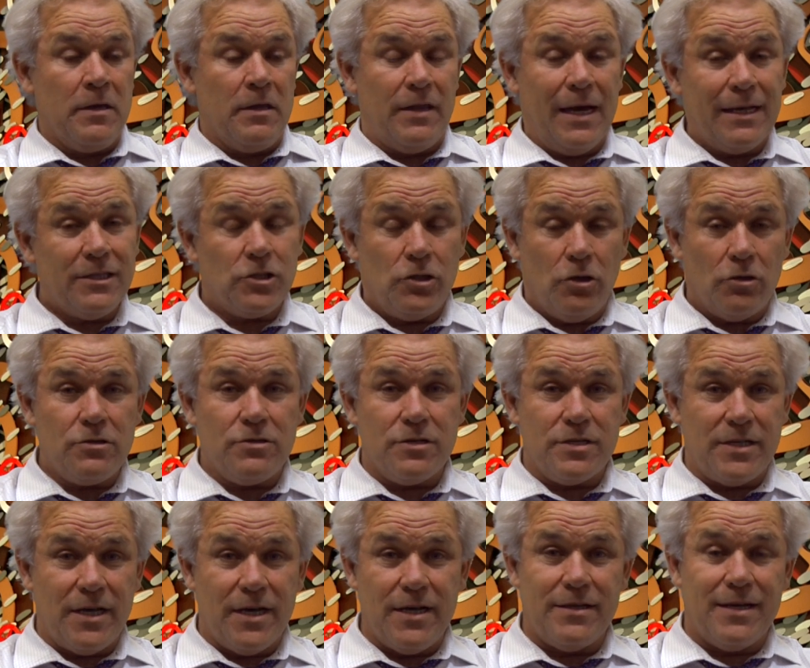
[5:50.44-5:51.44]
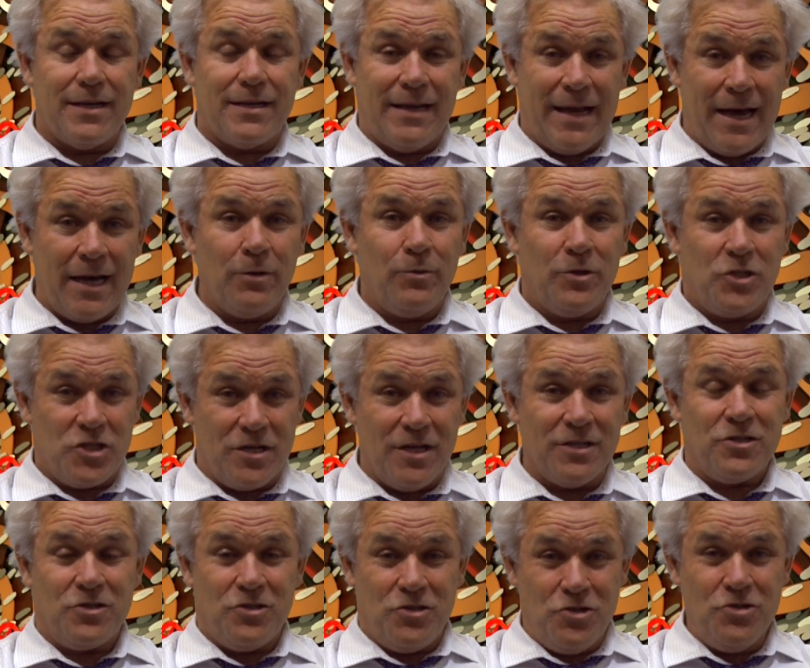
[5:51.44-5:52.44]
That's not to say that language
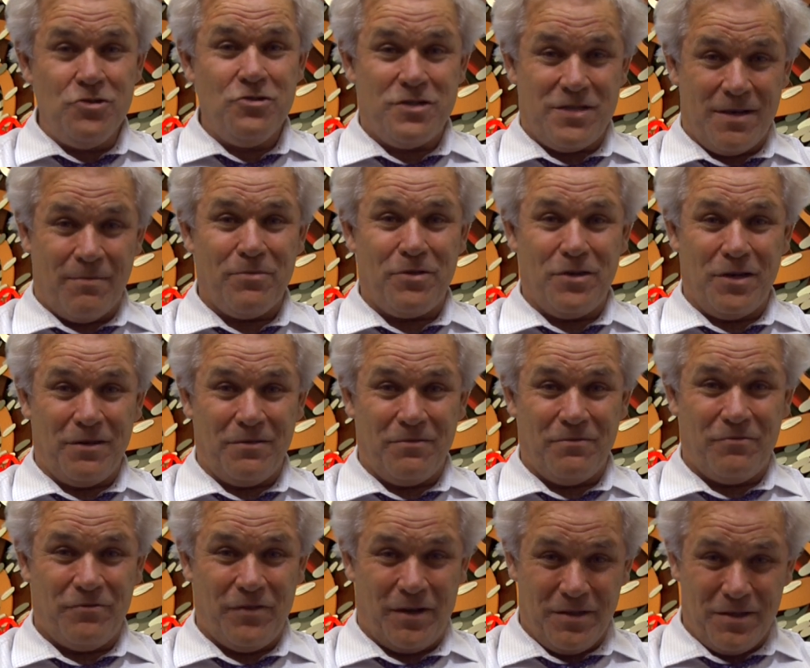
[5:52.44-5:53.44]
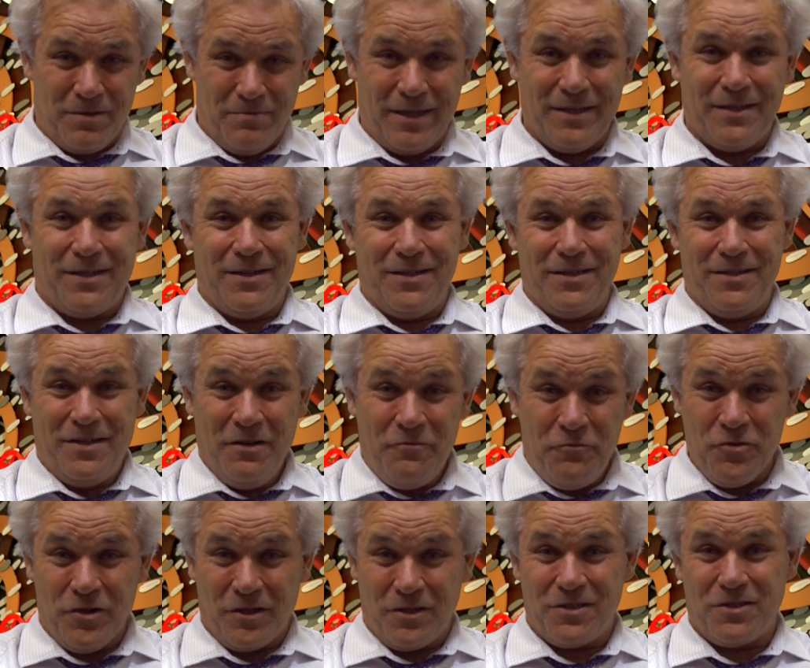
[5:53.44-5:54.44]
doesn't do something fundamentally
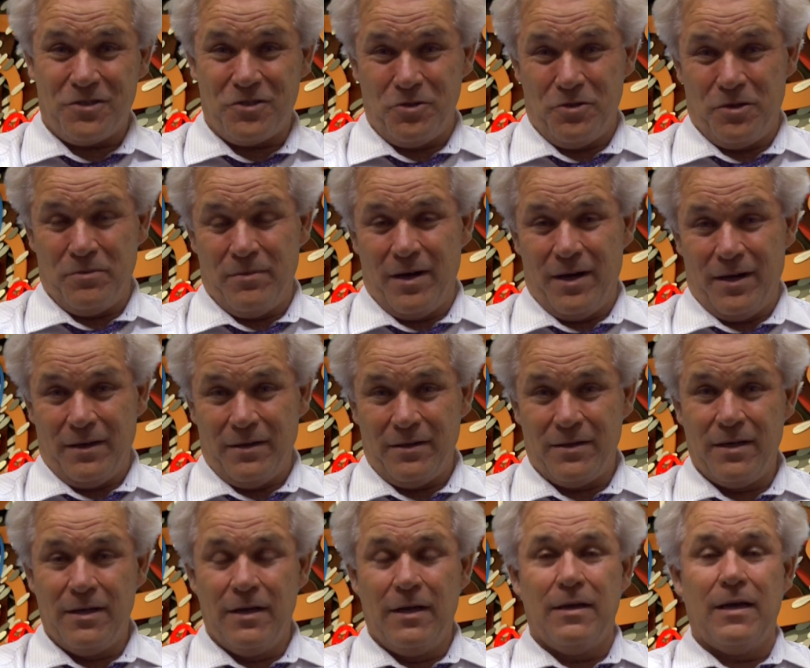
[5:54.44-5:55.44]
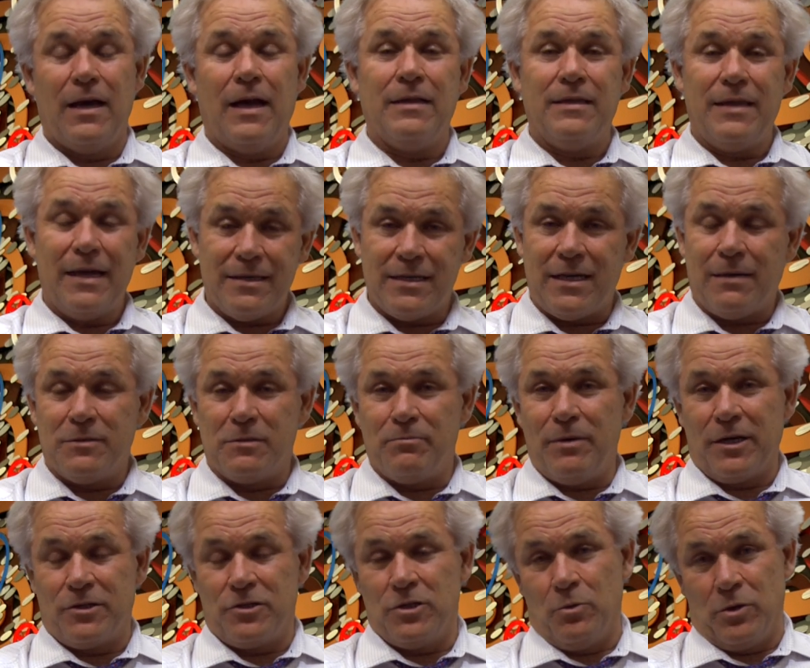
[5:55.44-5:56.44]
different to the mind, and that comes
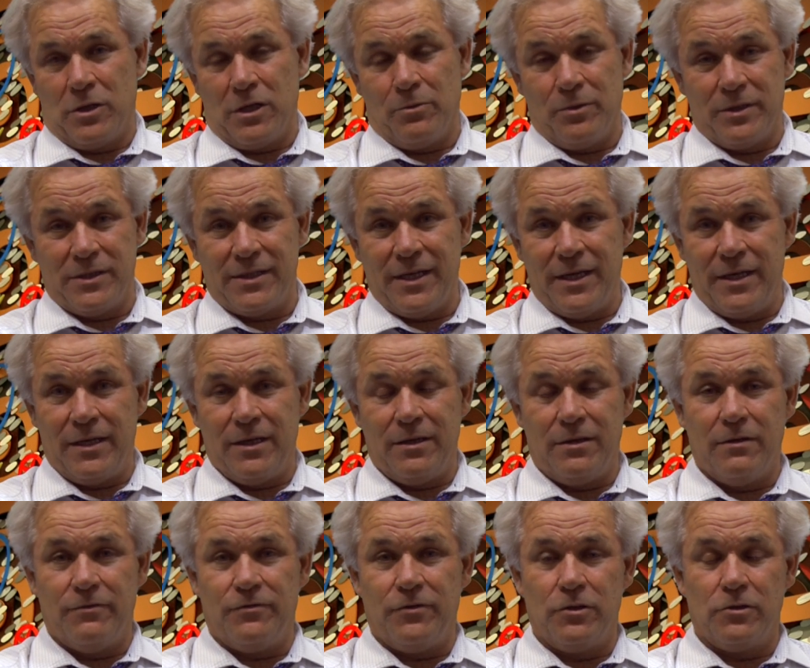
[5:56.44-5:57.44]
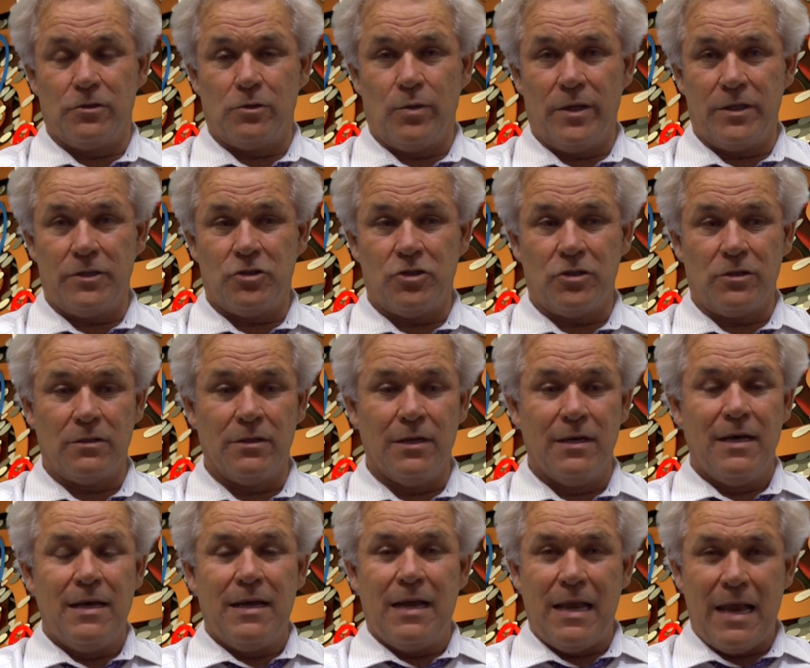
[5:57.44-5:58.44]
back to what I was saying in the first question.
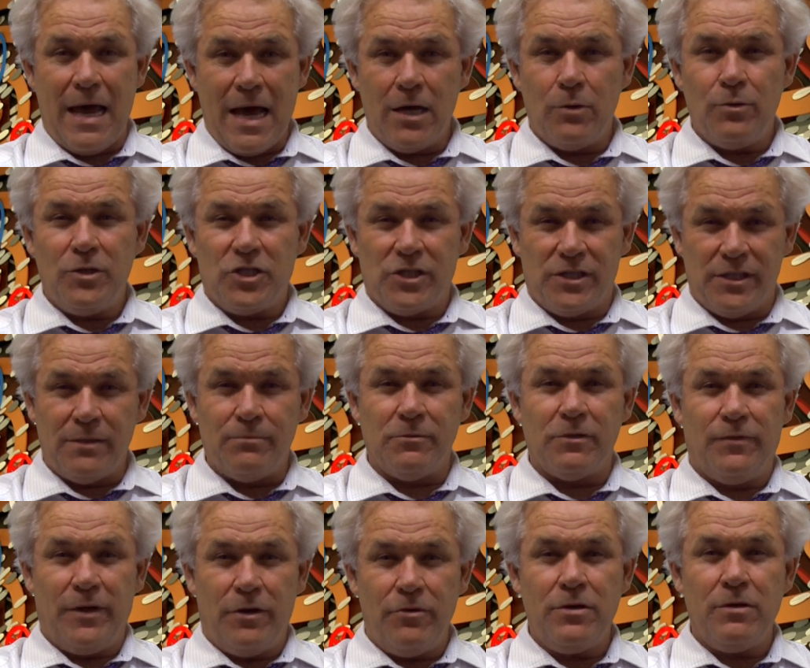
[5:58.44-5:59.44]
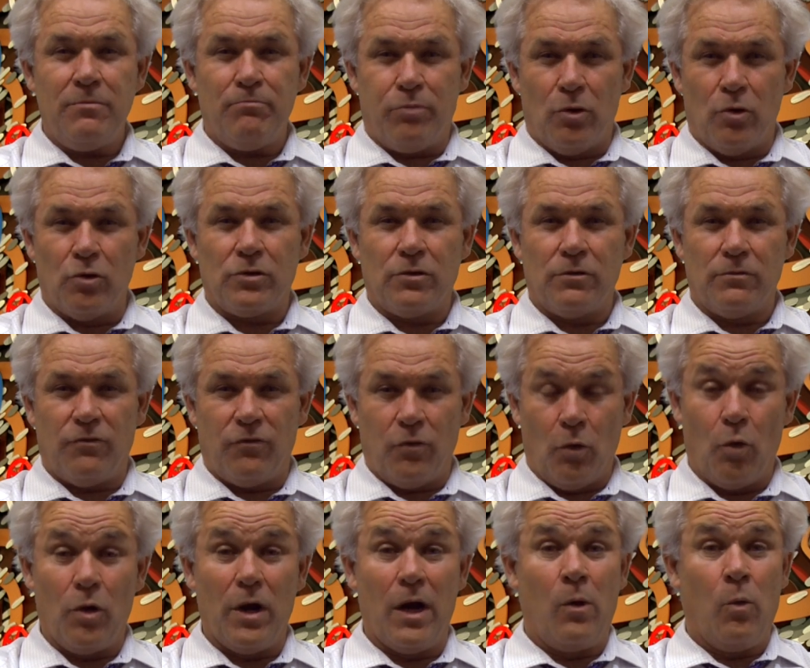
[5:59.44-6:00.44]
Language seems very important
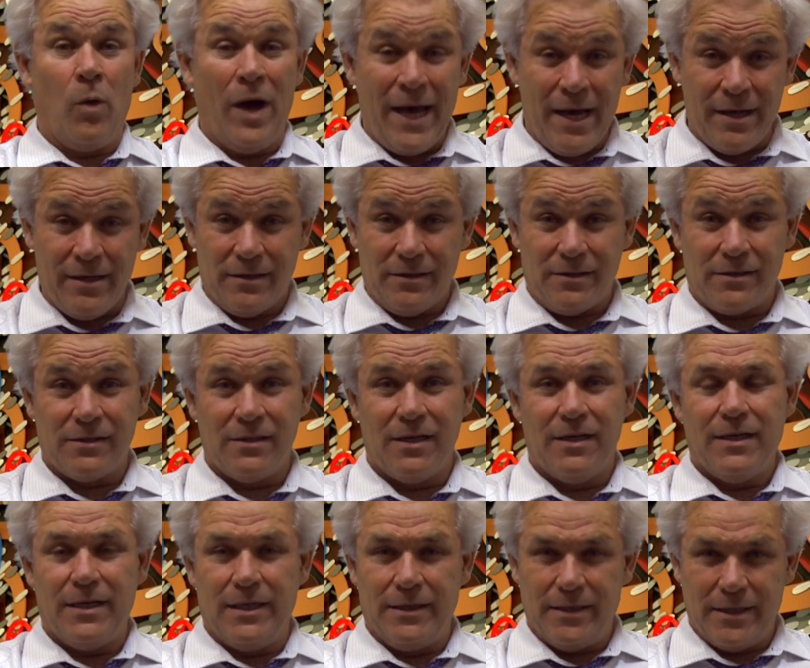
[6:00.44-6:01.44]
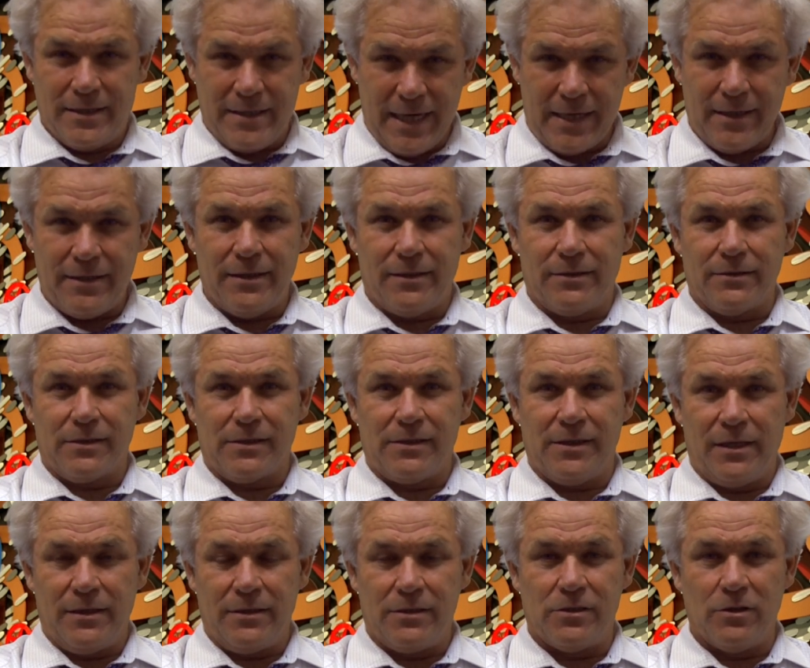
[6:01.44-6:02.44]
for awareness in the technical
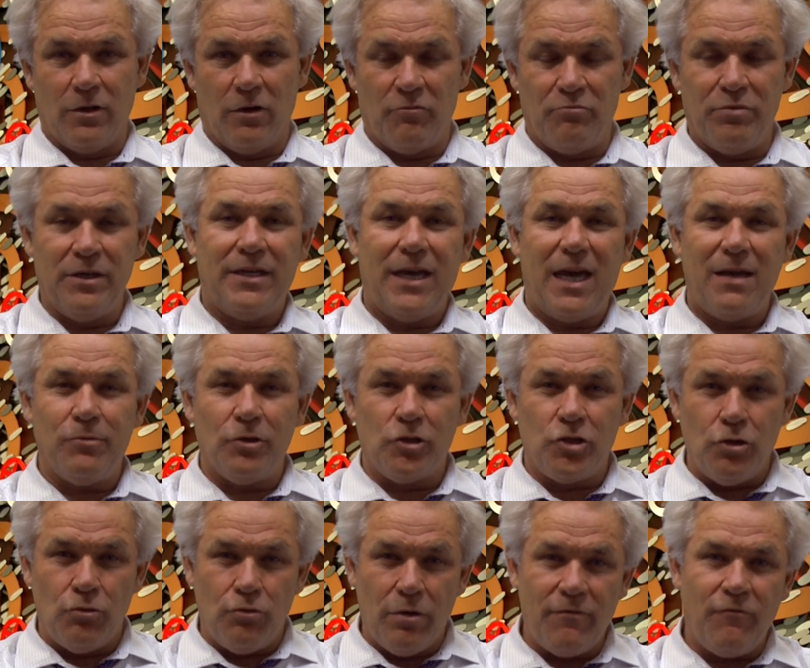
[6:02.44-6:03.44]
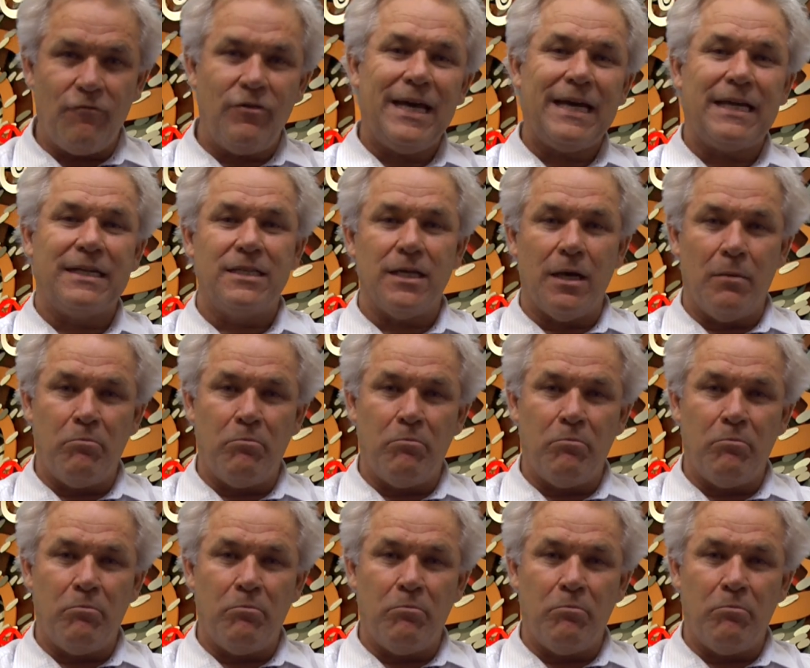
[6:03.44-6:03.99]
sense of being able to reflect